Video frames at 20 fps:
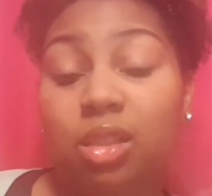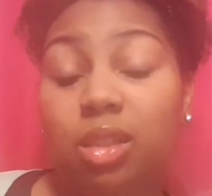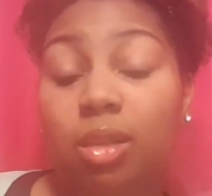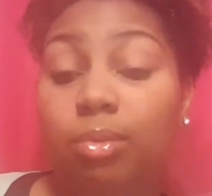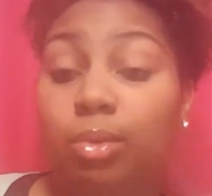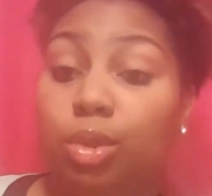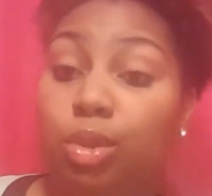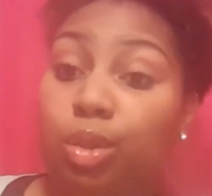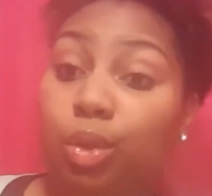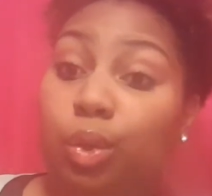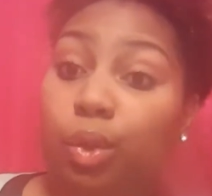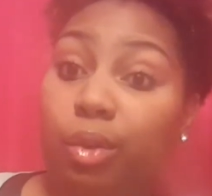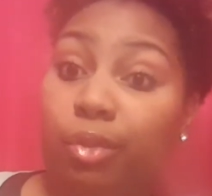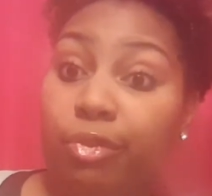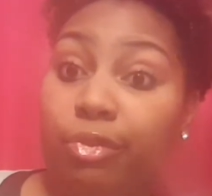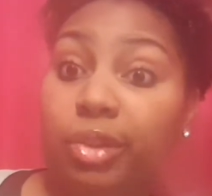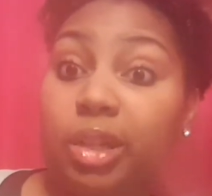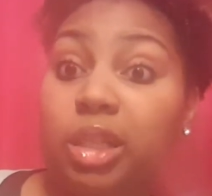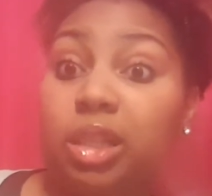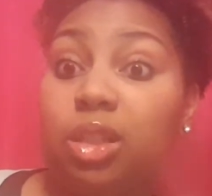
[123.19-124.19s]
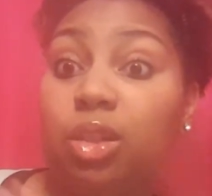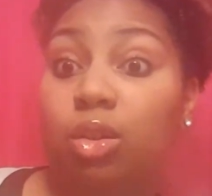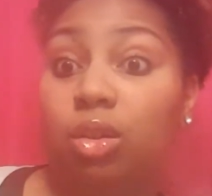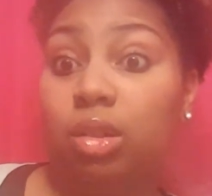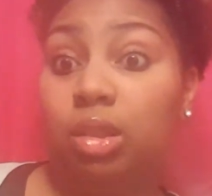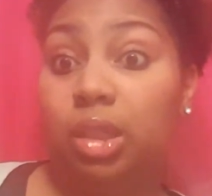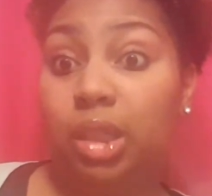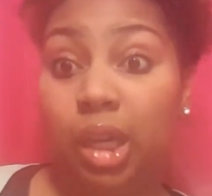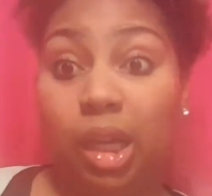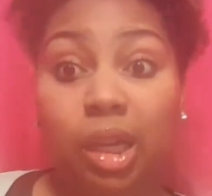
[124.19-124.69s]
something so you can fix it or
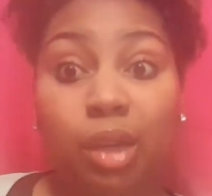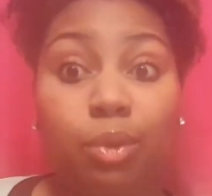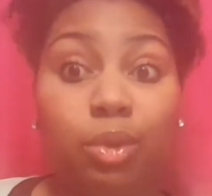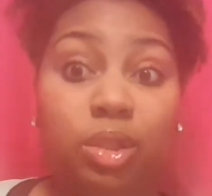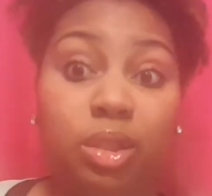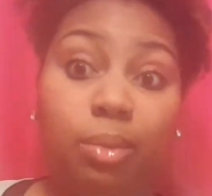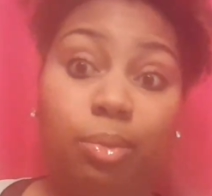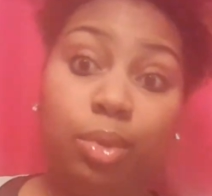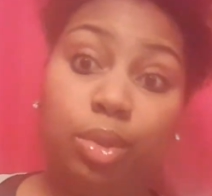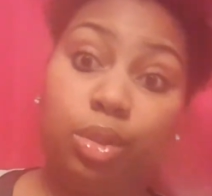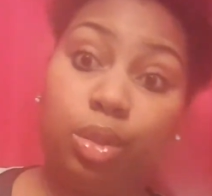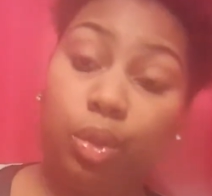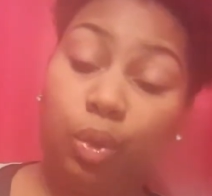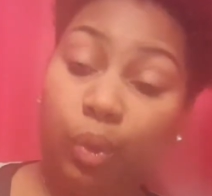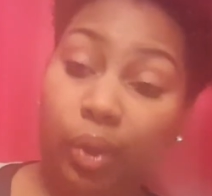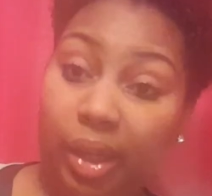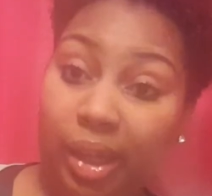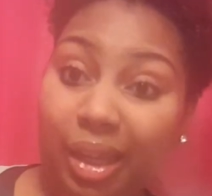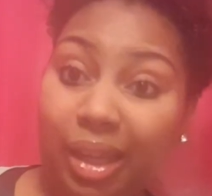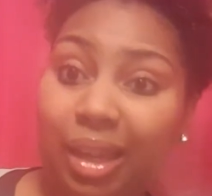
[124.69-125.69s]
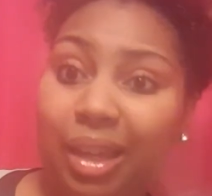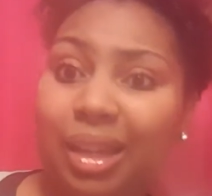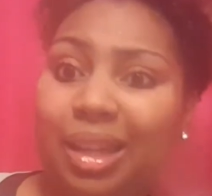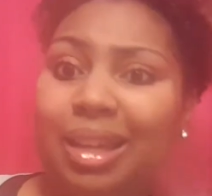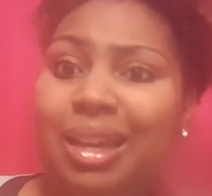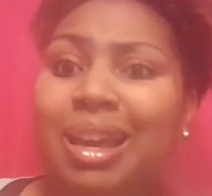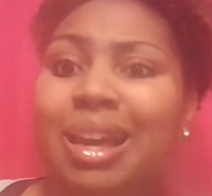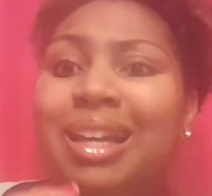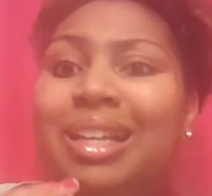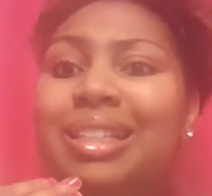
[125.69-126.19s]
dealing with something so you can heal it.